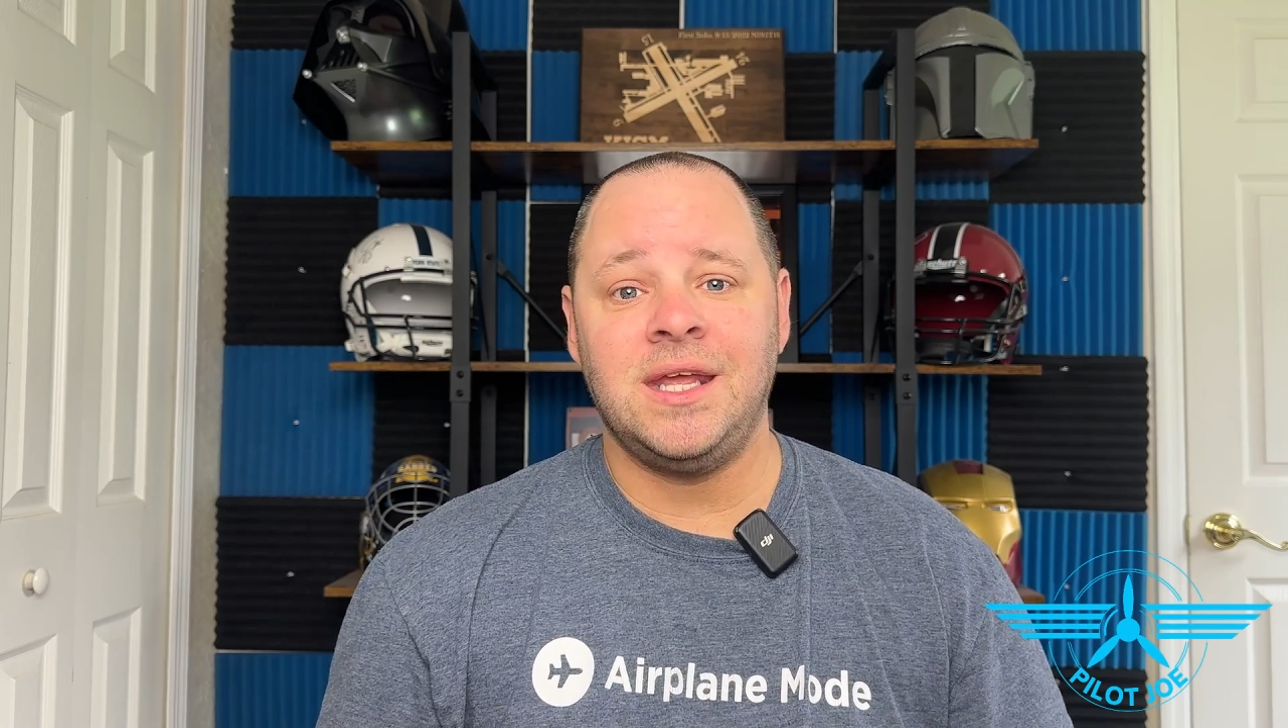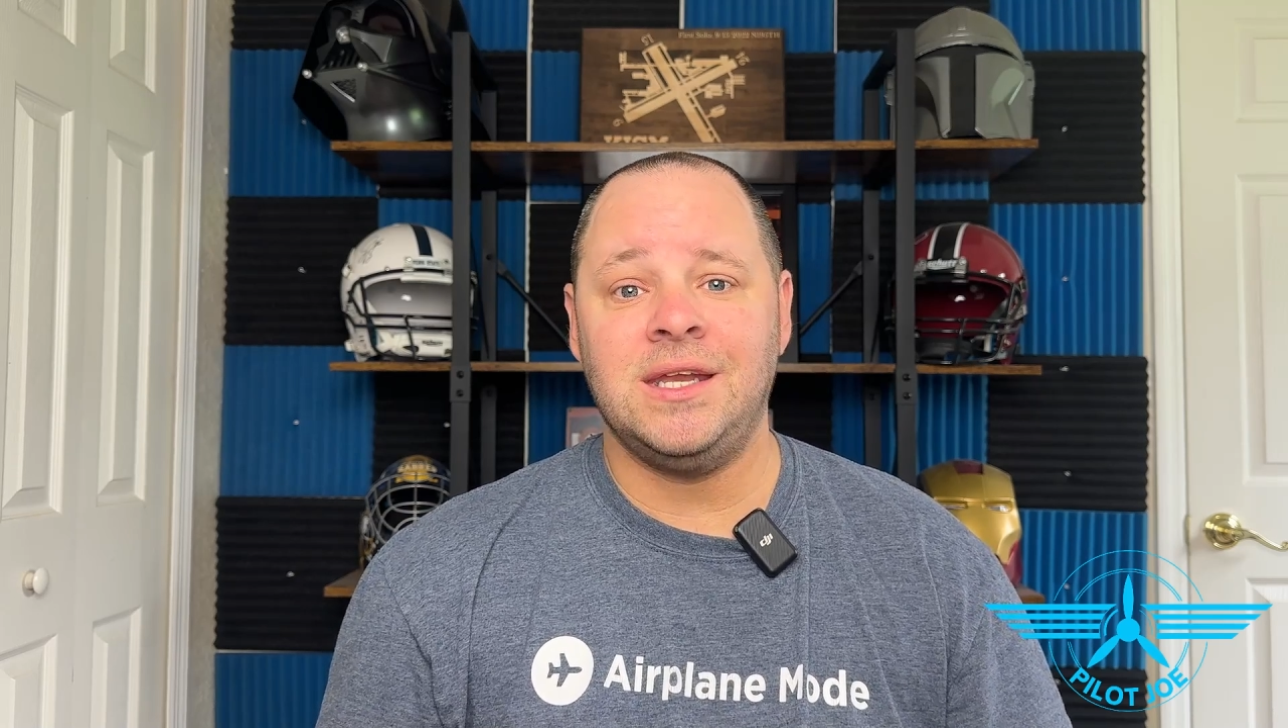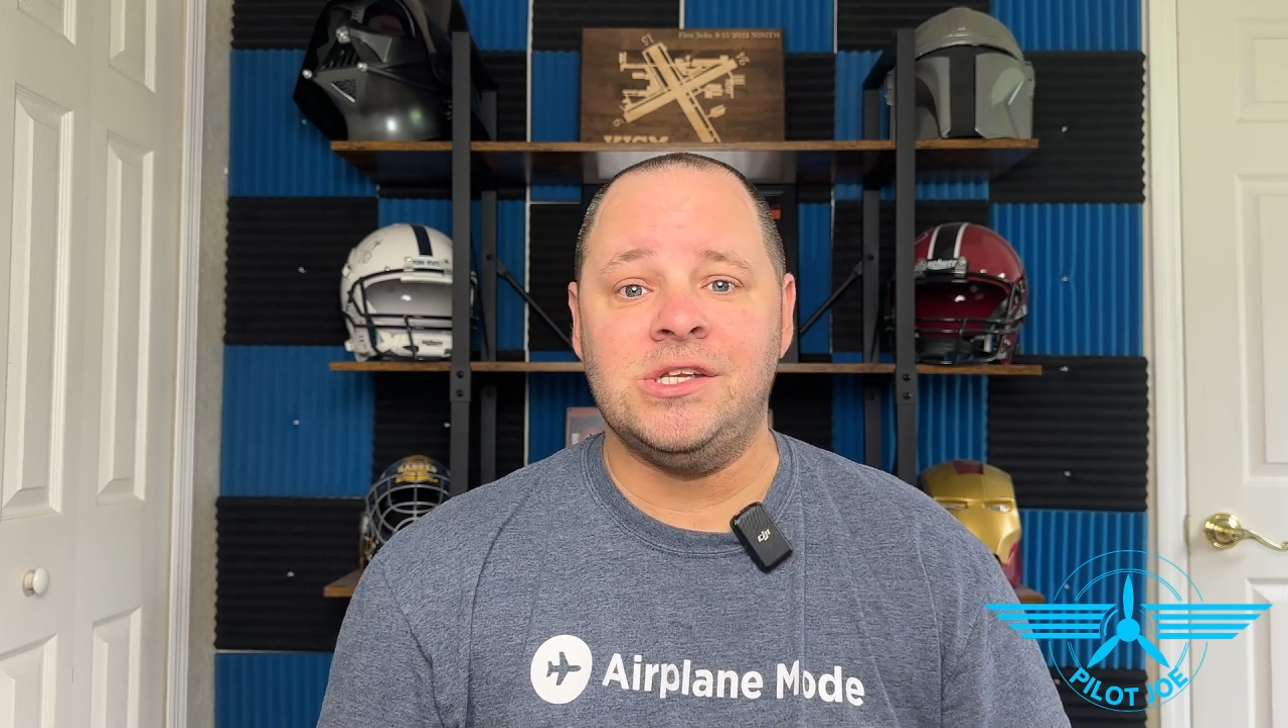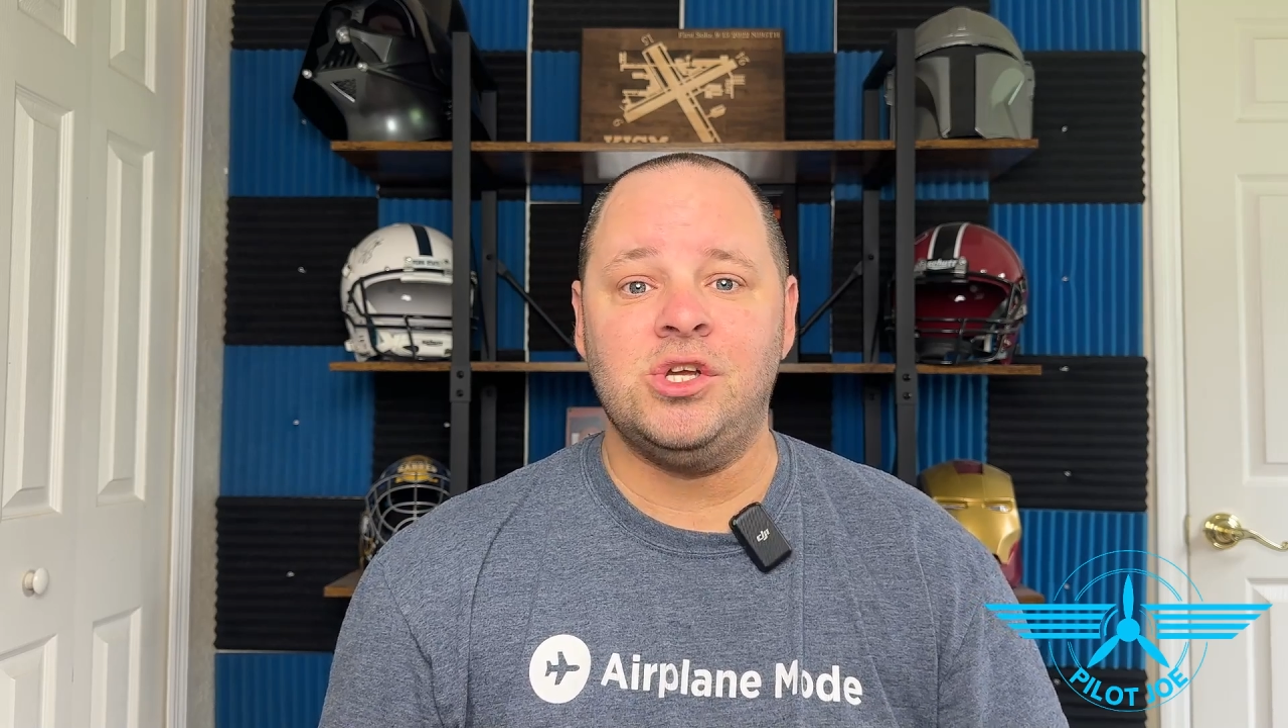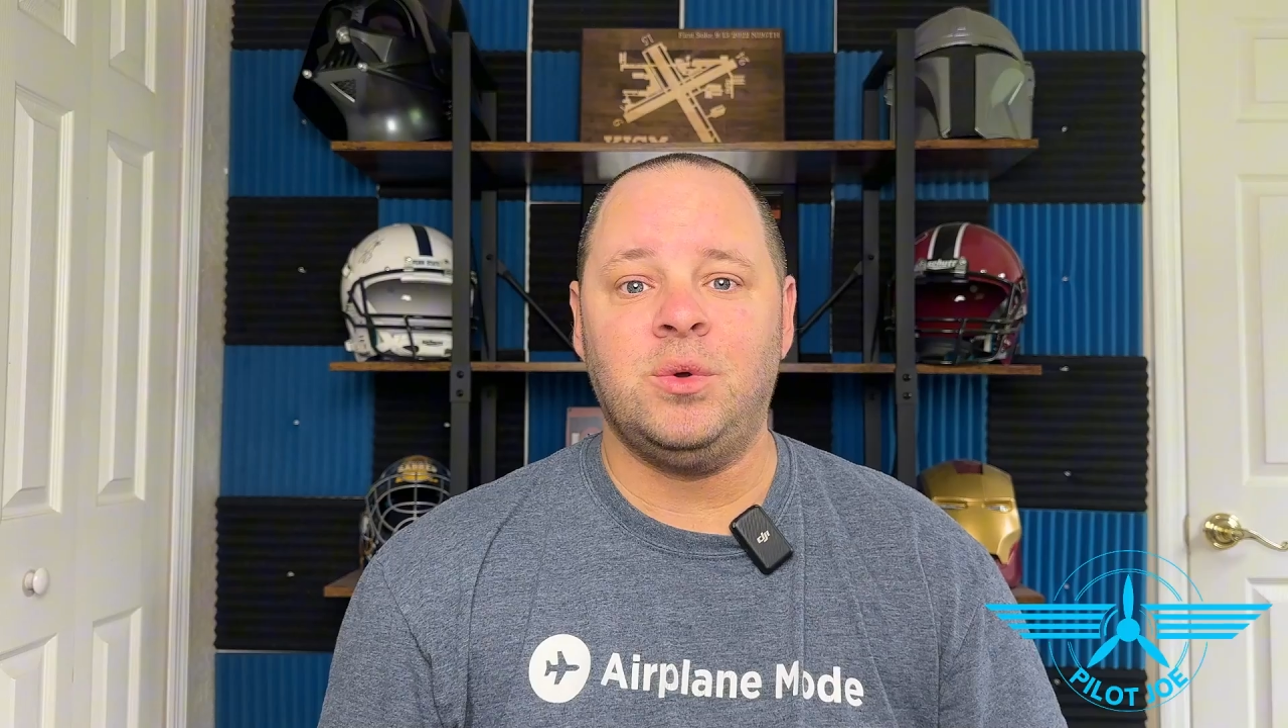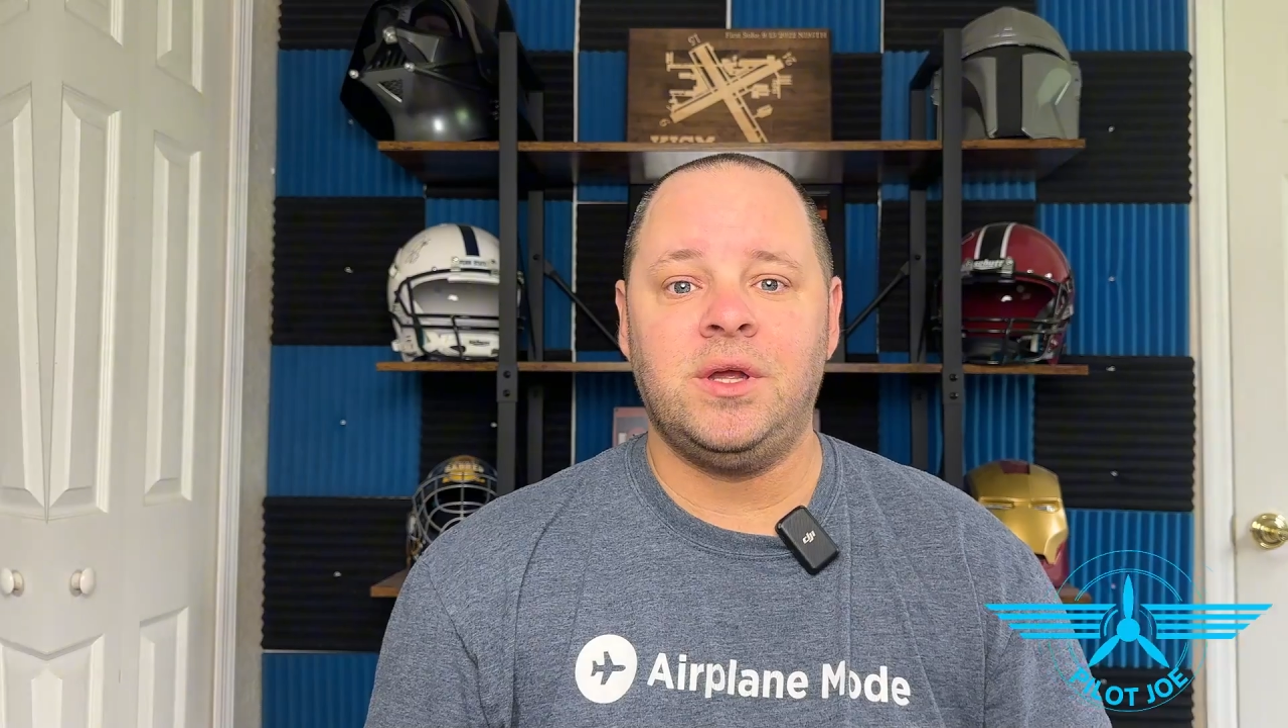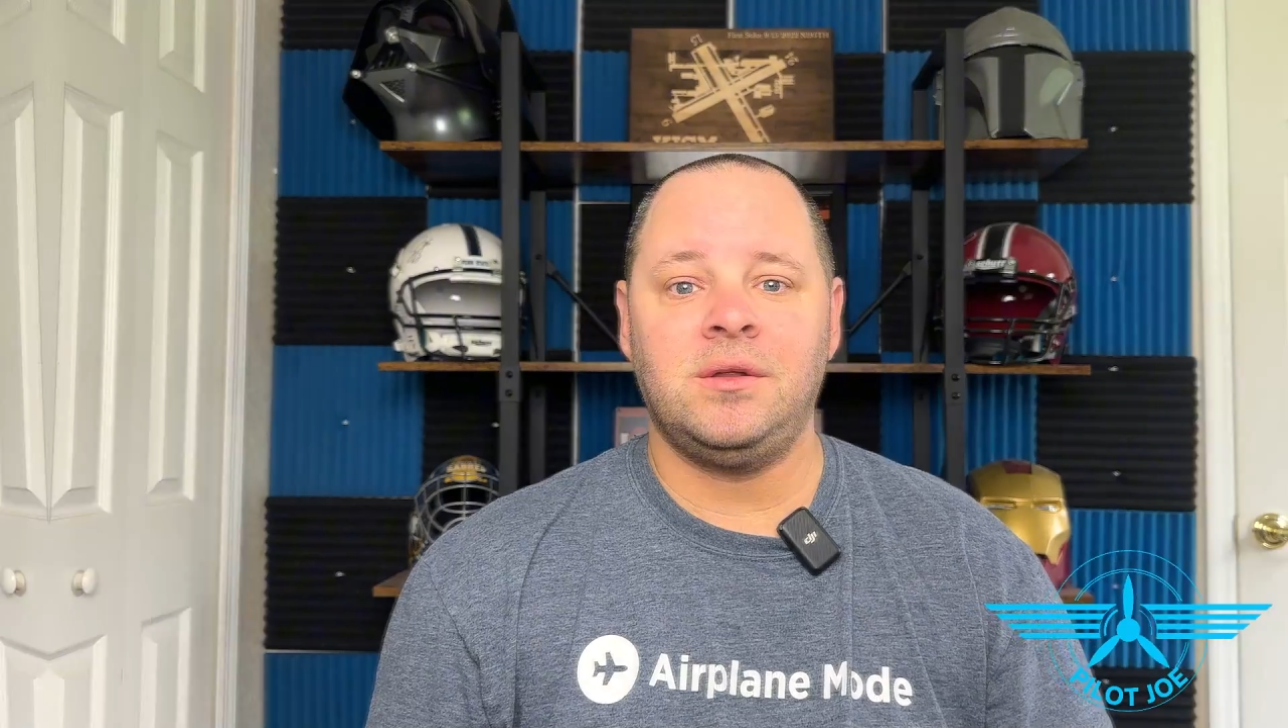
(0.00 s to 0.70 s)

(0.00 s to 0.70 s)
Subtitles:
into it.